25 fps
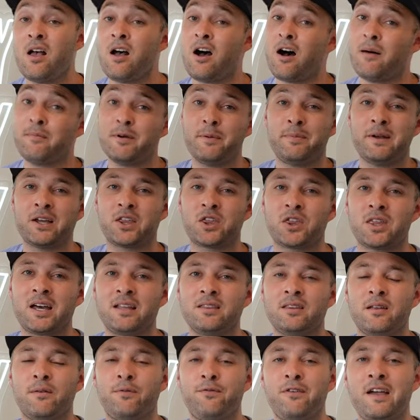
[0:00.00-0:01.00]
I'm a big
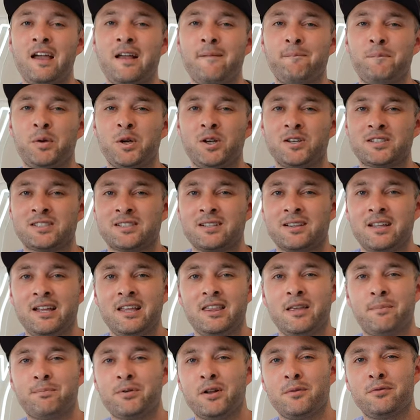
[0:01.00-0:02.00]
Thunder fan personally.
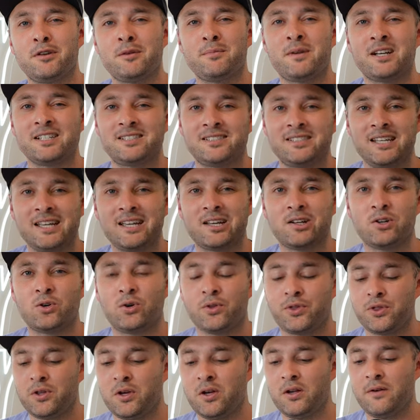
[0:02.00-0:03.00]
They're probably my second
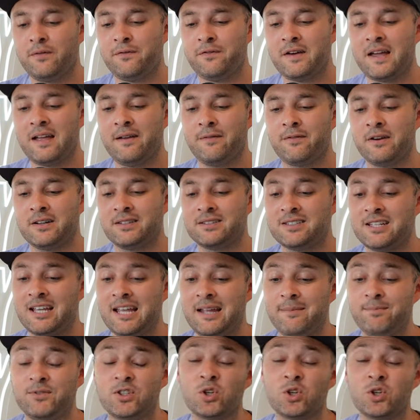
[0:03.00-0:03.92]
or third favourite team.